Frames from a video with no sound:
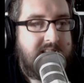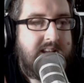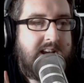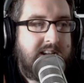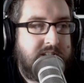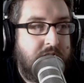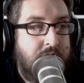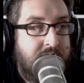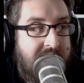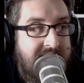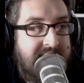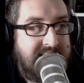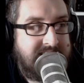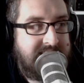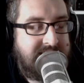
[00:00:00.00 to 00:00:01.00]
And so they
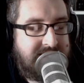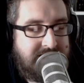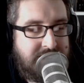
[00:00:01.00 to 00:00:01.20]
get sent to the